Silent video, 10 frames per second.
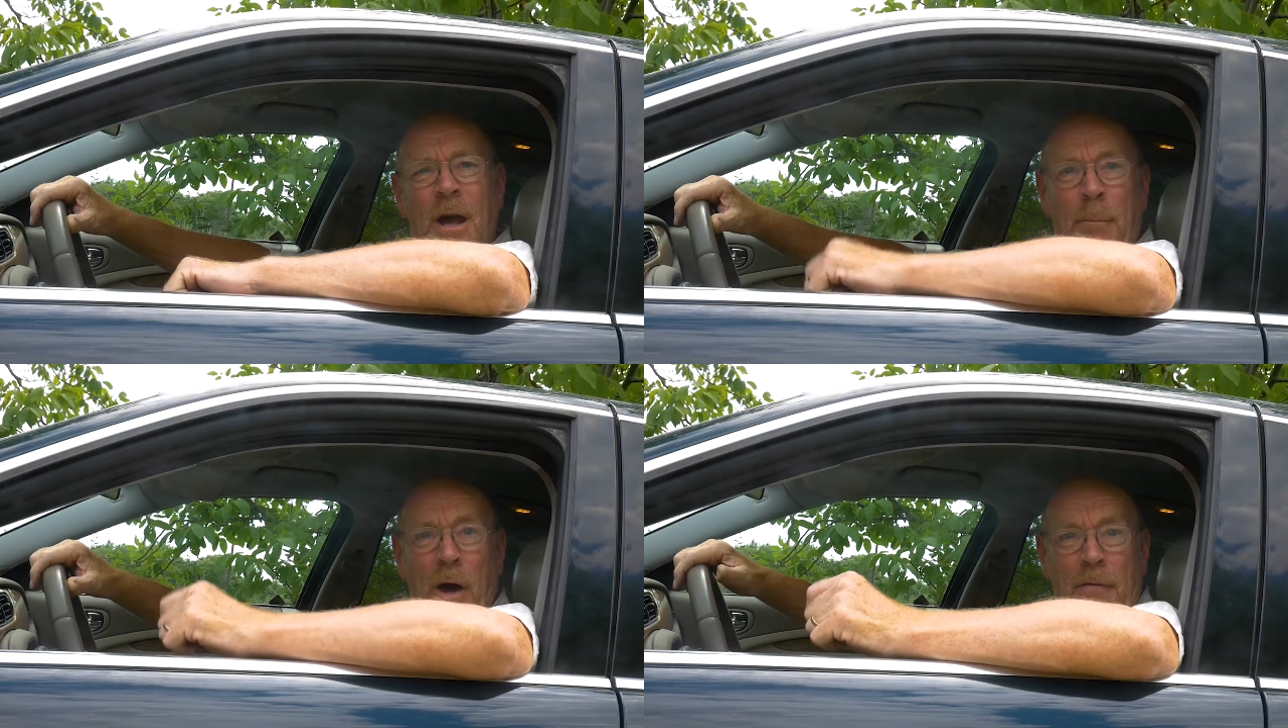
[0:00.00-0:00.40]

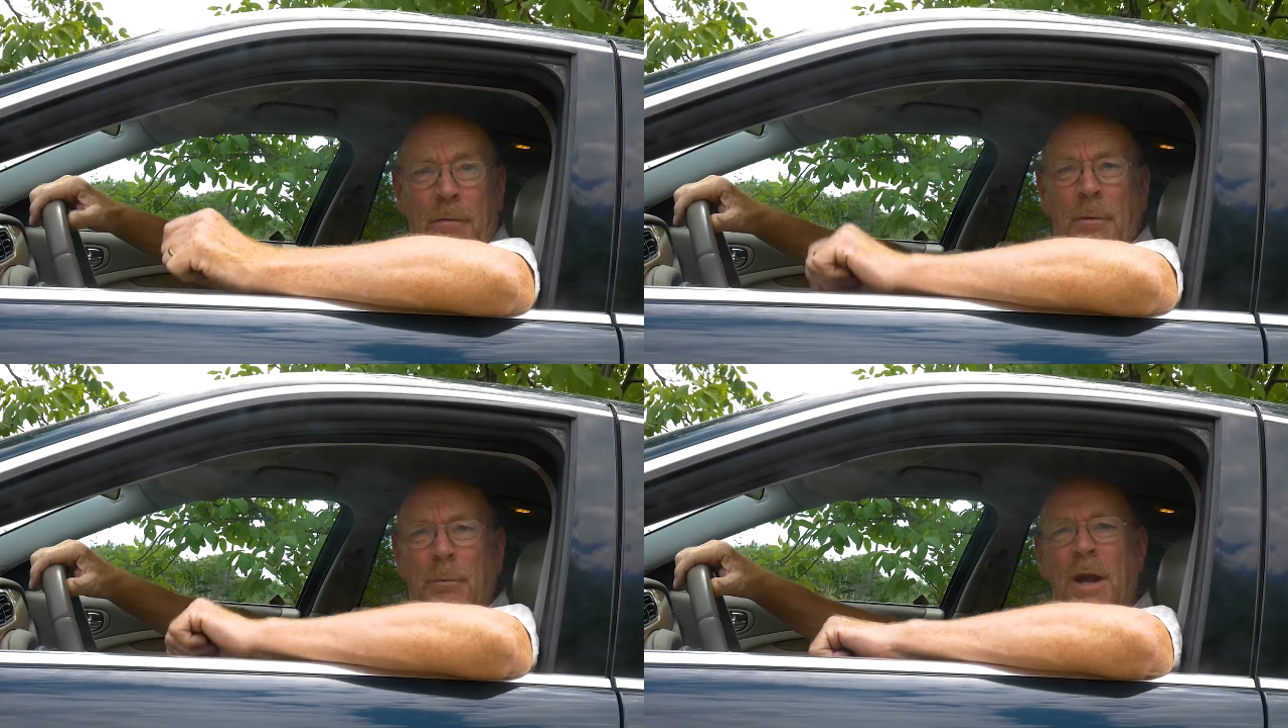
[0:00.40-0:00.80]
apart
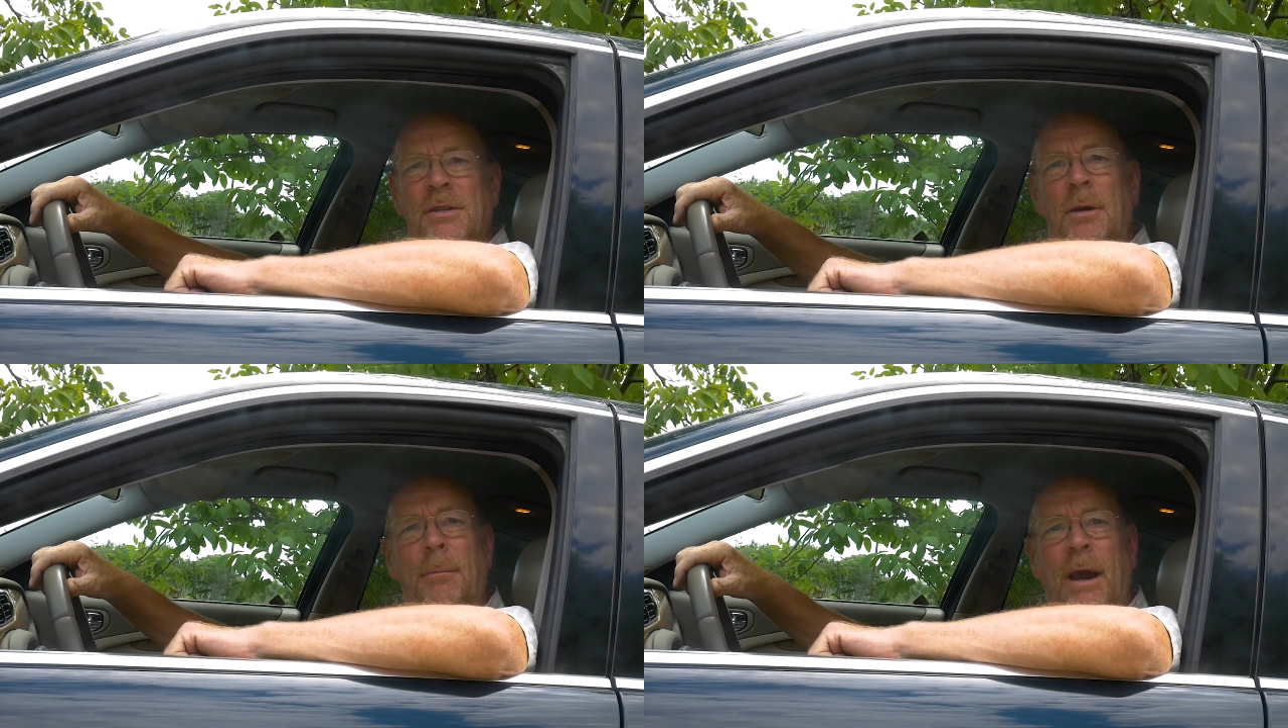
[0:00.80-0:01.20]
from the
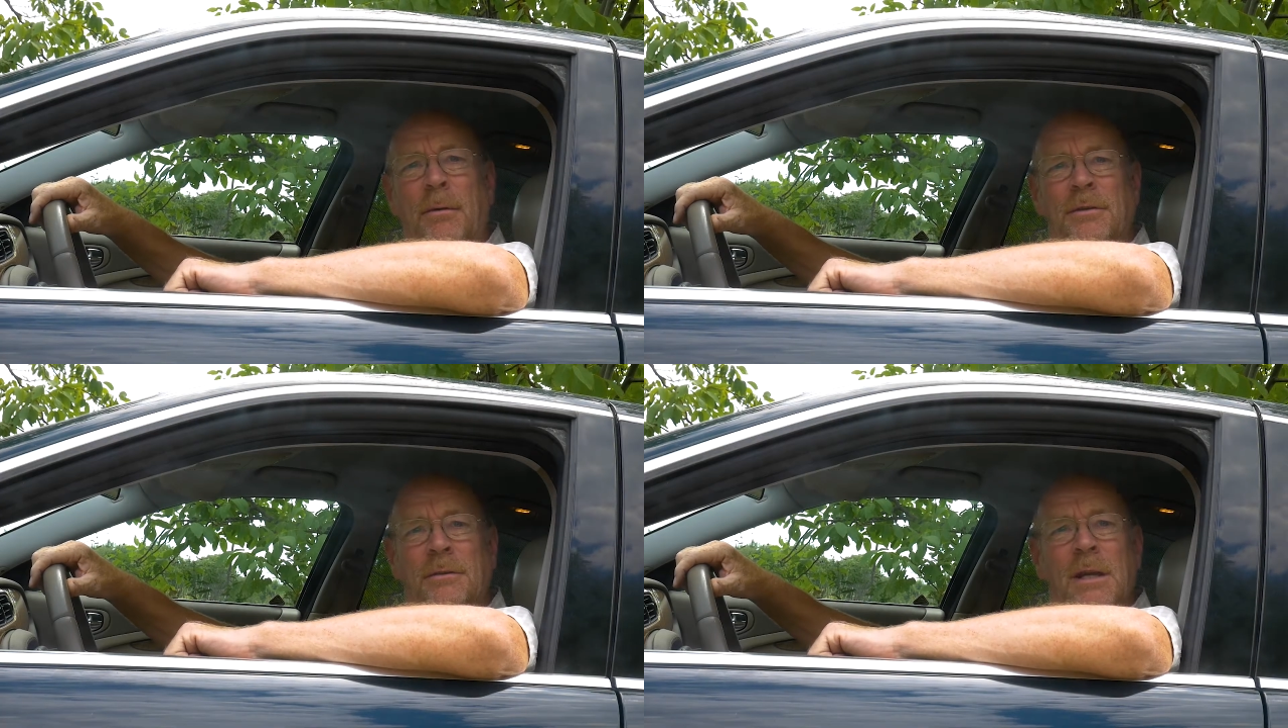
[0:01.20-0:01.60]
price
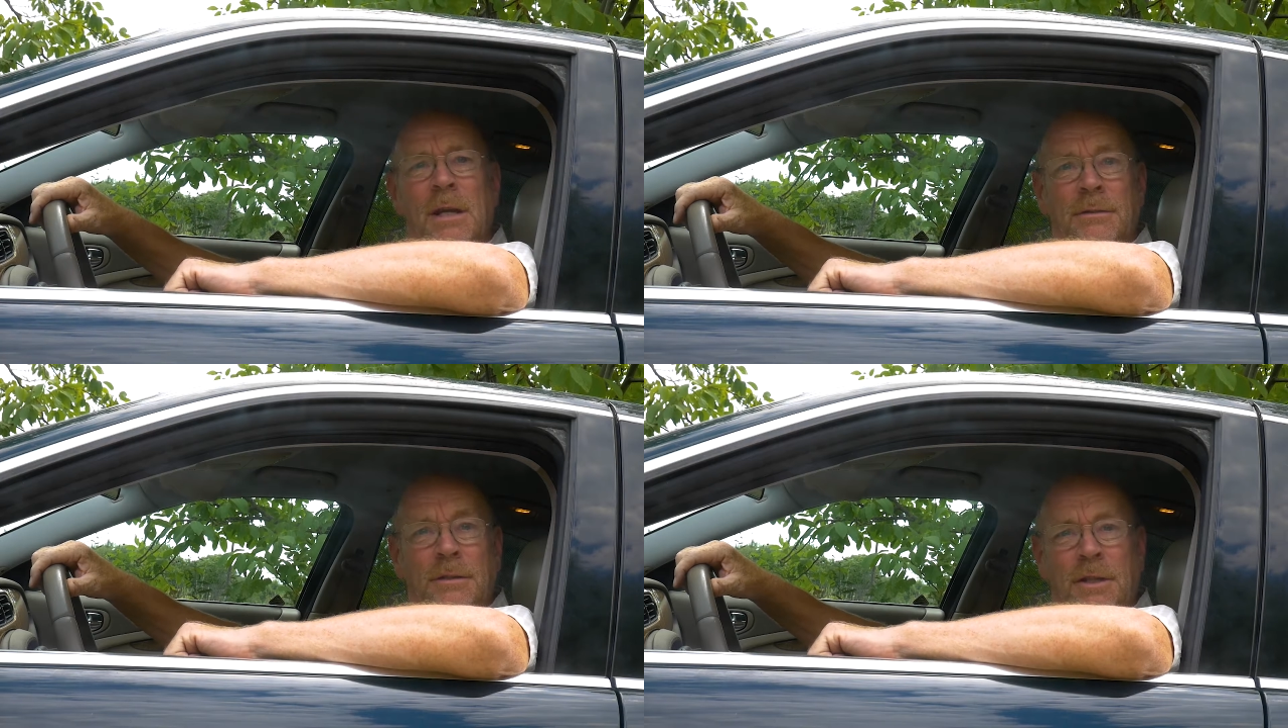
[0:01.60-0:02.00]
comparison
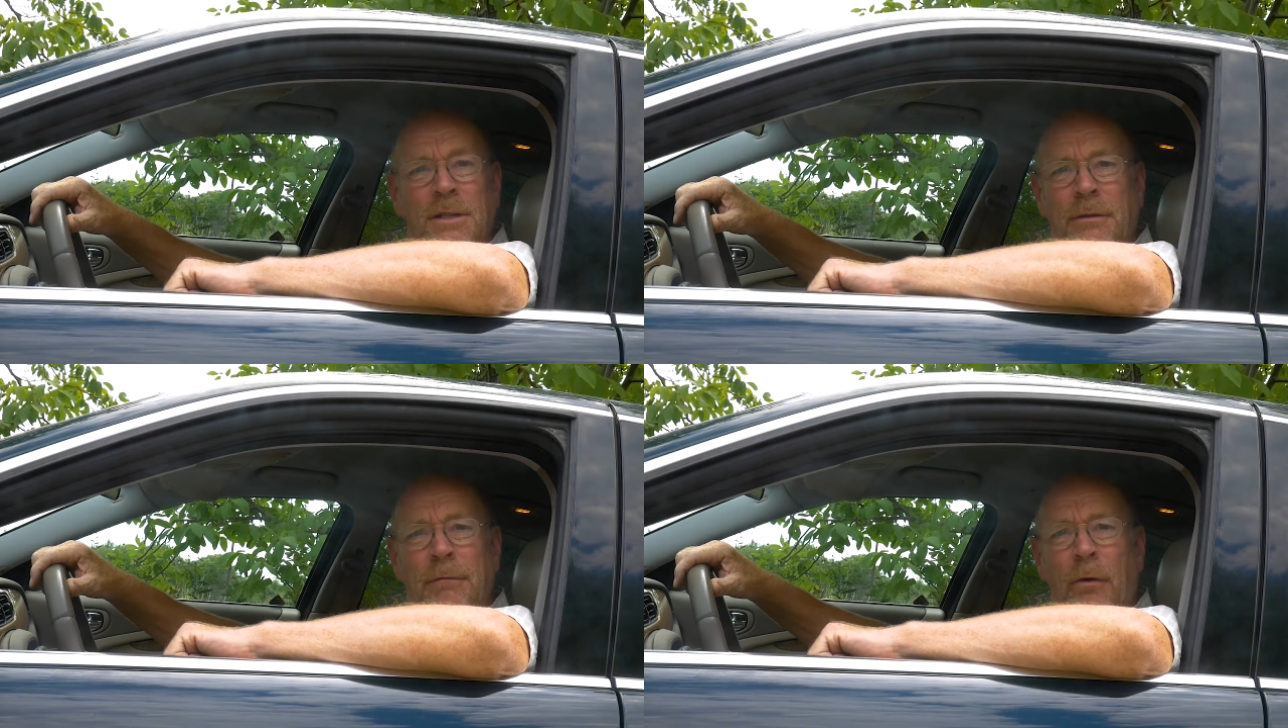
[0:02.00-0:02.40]
to
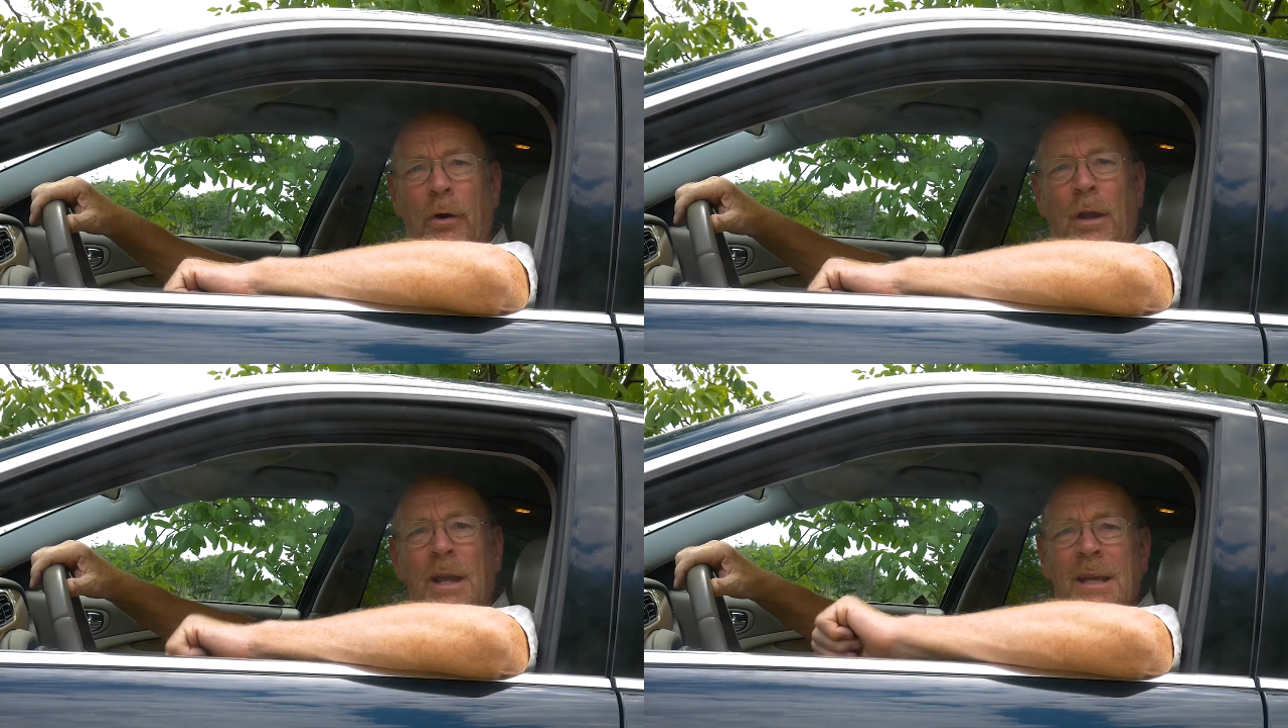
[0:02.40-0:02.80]
tinting
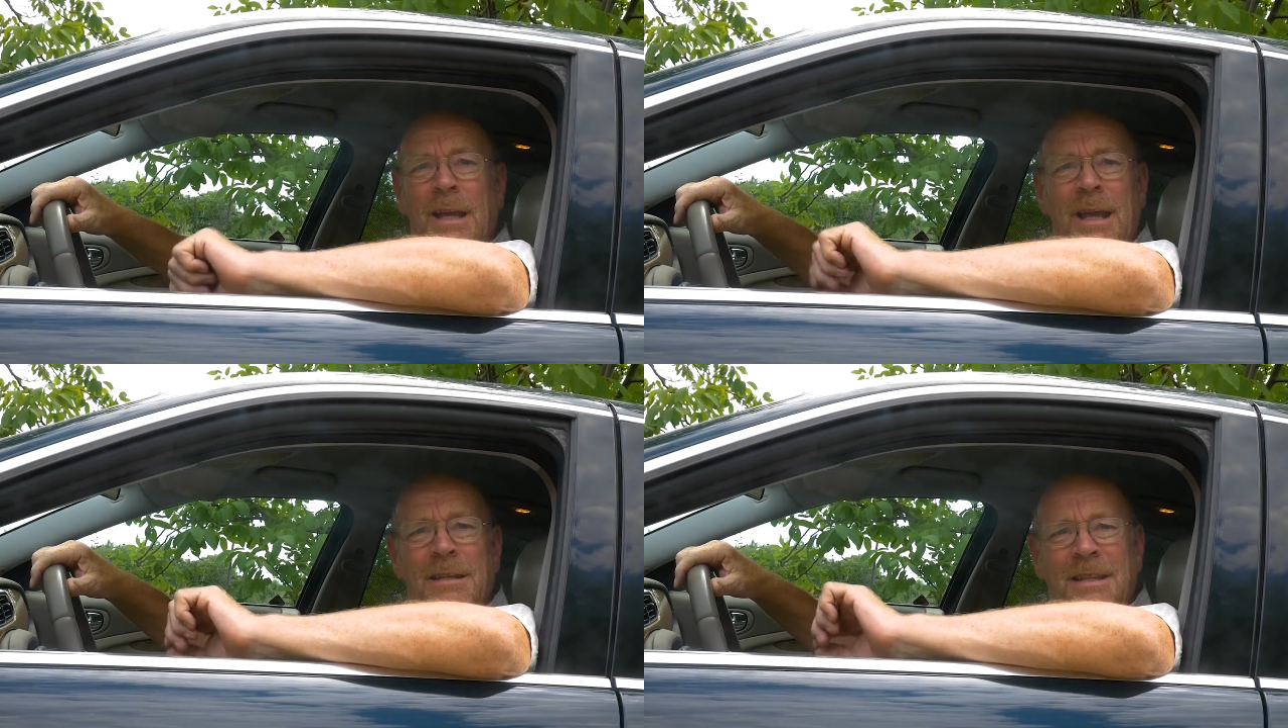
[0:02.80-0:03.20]
foil,
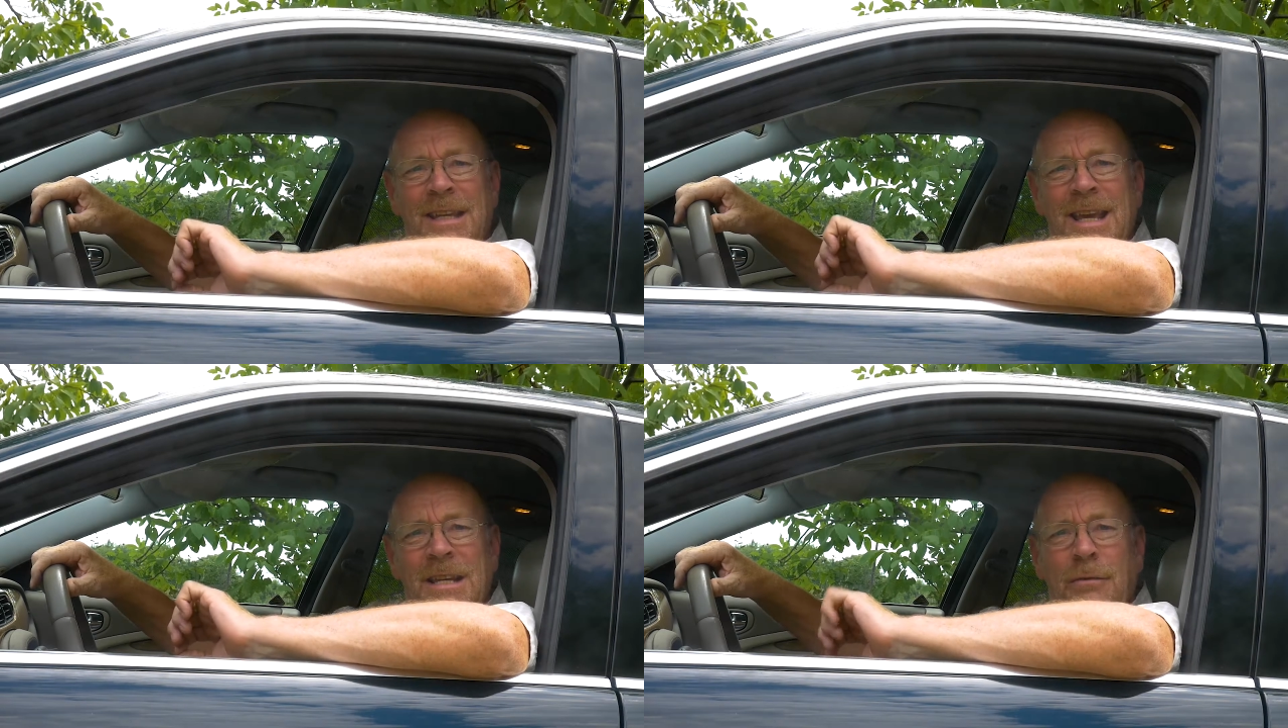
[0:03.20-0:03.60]
is
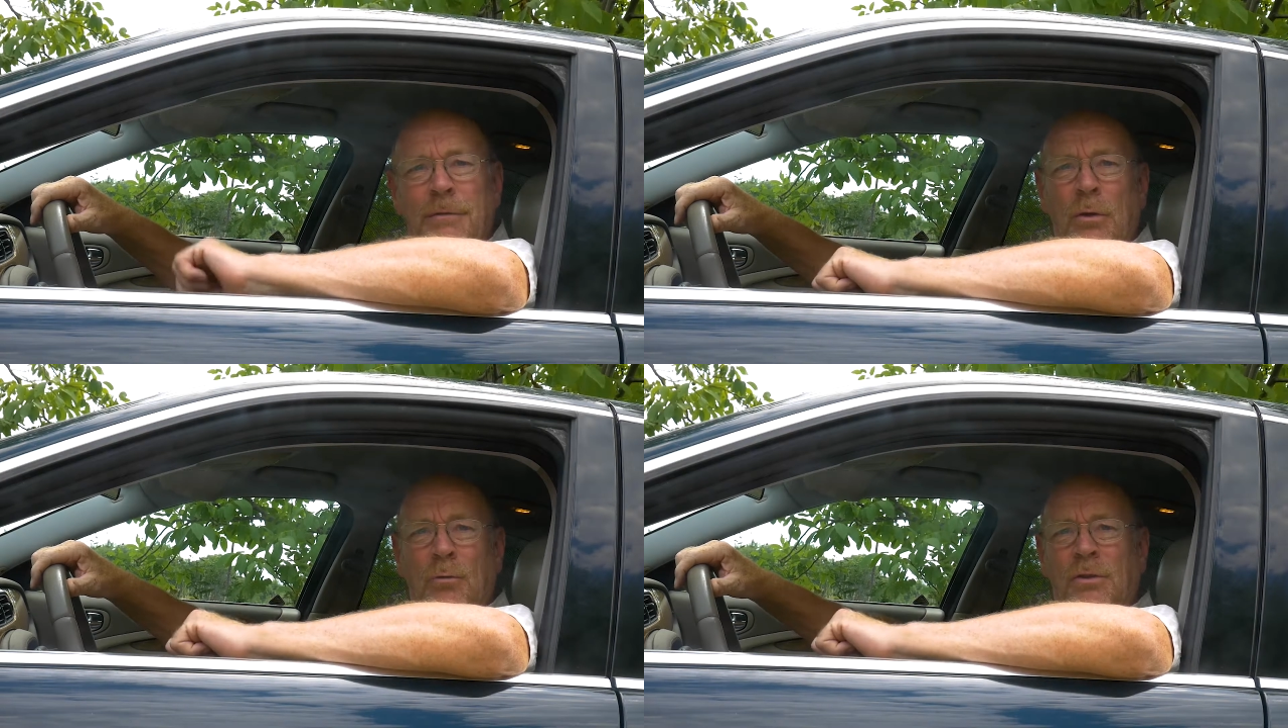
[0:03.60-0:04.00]
the ease of
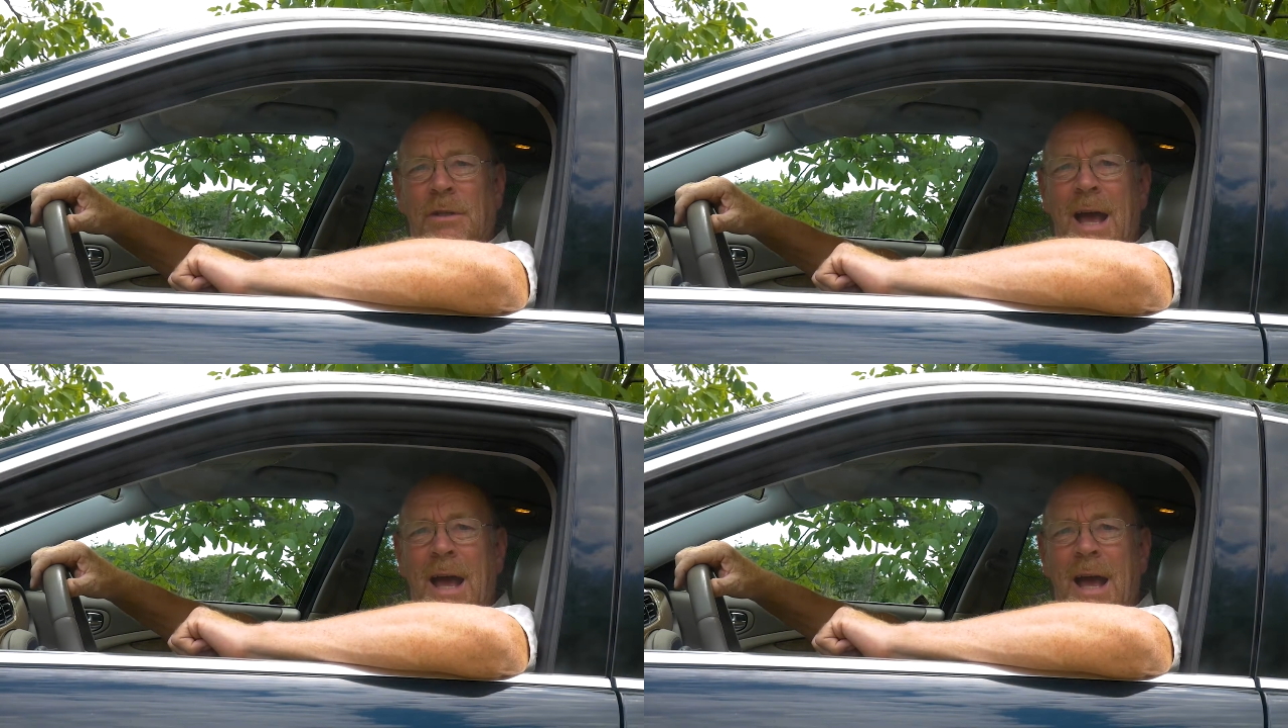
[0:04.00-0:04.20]
use,